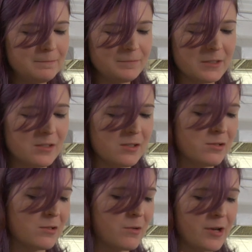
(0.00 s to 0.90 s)
This is
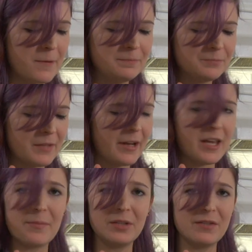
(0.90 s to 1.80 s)
so good. I
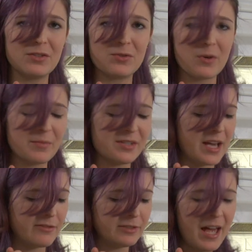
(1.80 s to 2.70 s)
can't believe it's dorm
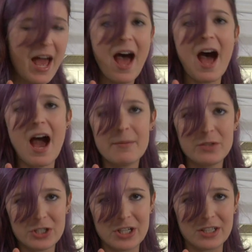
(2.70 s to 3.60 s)
safe. I'm
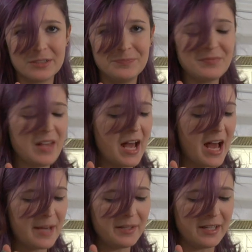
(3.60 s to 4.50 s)
the cook.
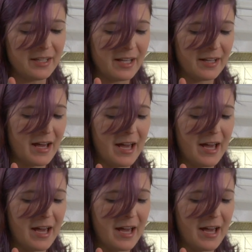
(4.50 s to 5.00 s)
I'm eating.